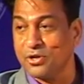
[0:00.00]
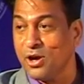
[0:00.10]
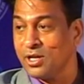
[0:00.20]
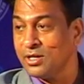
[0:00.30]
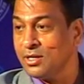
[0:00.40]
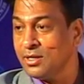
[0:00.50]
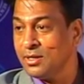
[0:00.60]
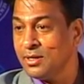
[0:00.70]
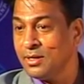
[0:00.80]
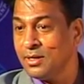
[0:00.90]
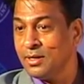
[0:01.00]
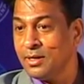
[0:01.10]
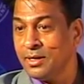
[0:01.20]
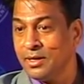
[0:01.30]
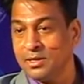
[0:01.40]
or
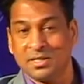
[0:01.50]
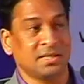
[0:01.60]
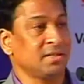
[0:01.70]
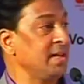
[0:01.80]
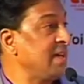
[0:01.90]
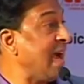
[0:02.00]
interstate.